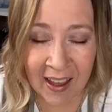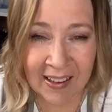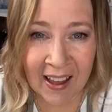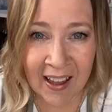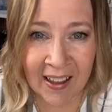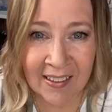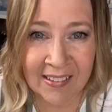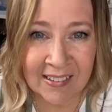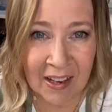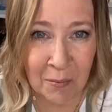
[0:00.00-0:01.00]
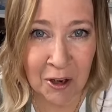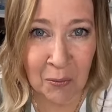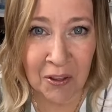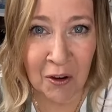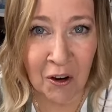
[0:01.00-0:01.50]
Hey guys, Deb here
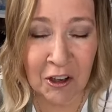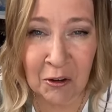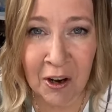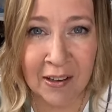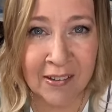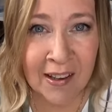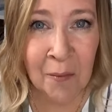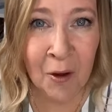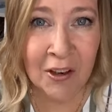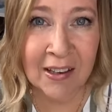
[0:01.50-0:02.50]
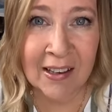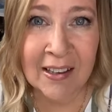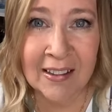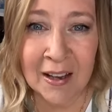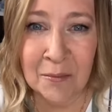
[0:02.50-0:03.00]
with Art and Grace. Come on
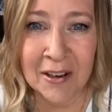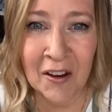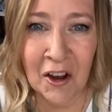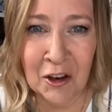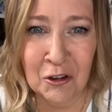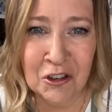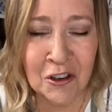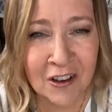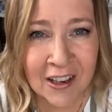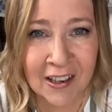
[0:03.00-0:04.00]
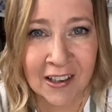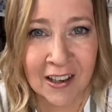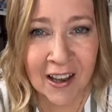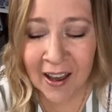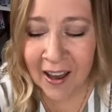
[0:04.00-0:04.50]
in, let me know how you're
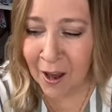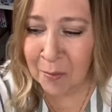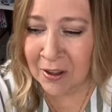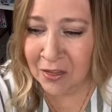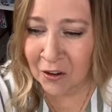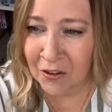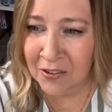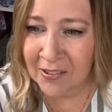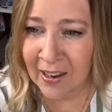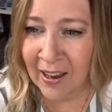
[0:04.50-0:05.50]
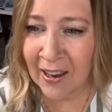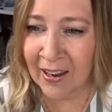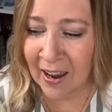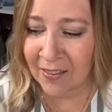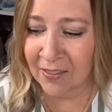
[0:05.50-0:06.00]
doing. Happy
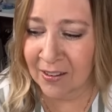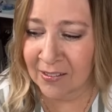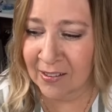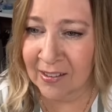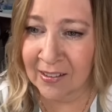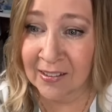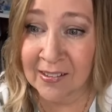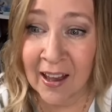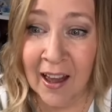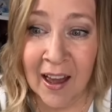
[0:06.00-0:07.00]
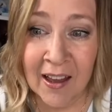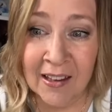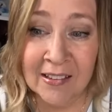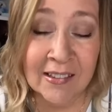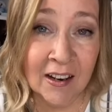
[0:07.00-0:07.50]
Thursday, and this is,
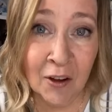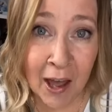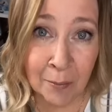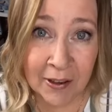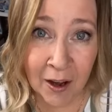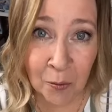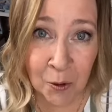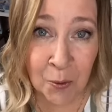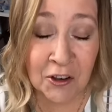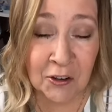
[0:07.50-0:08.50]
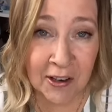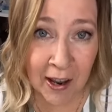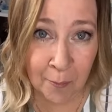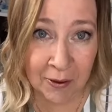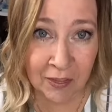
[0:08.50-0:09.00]
instead of happy hour, we're doing
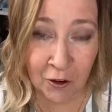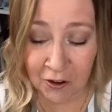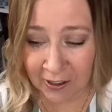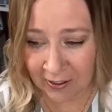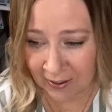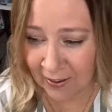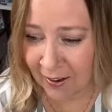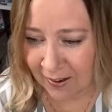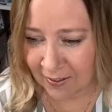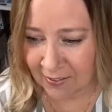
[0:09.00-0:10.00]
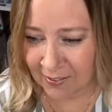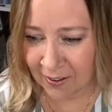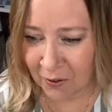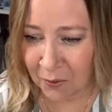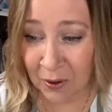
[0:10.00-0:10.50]
happy 30.
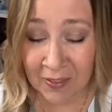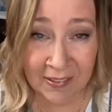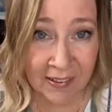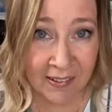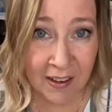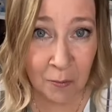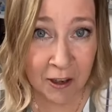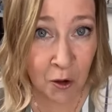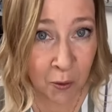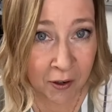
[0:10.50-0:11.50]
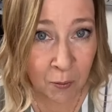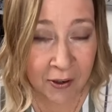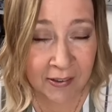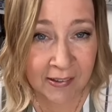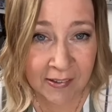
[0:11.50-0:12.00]
So this is going to be a quick
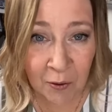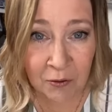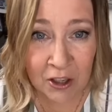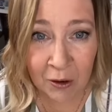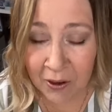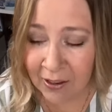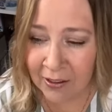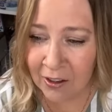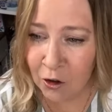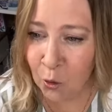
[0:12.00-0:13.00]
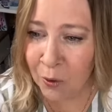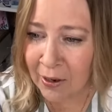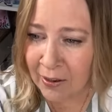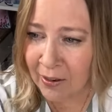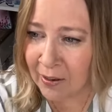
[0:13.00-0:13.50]
one, so if you don't get in here
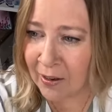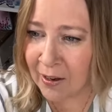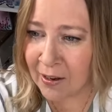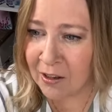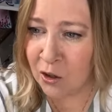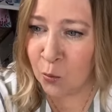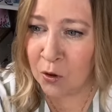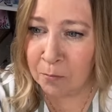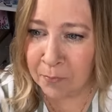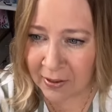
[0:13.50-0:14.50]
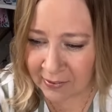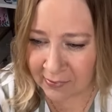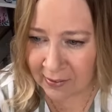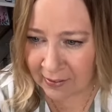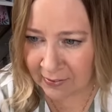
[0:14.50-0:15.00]
quick, you will
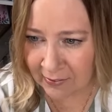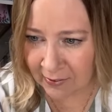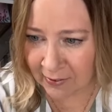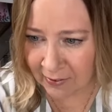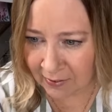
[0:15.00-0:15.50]
miss it.